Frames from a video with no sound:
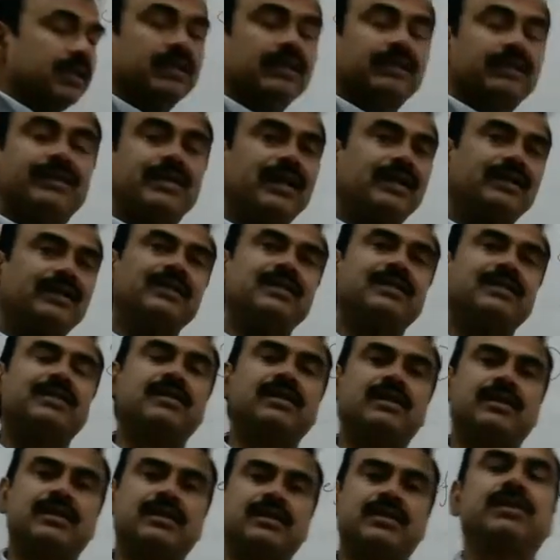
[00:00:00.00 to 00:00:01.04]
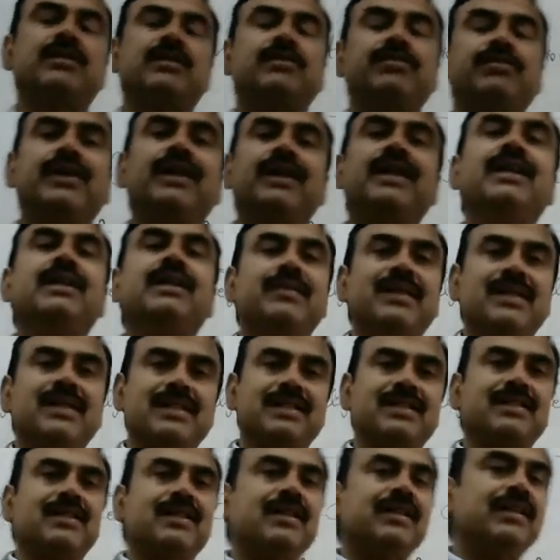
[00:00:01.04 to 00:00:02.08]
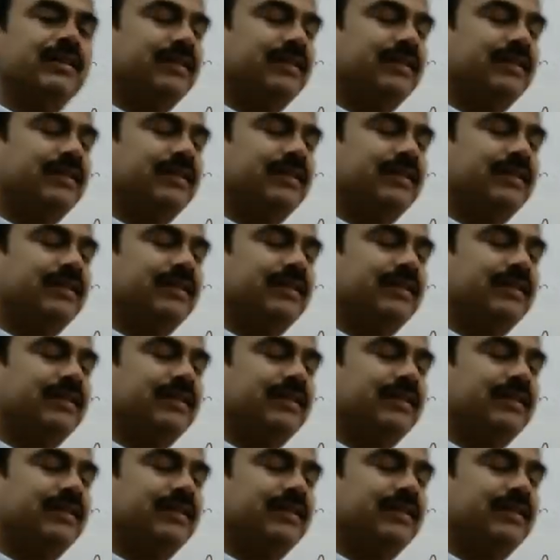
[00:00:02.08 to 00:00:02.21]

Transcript: draw the structure of animal cell.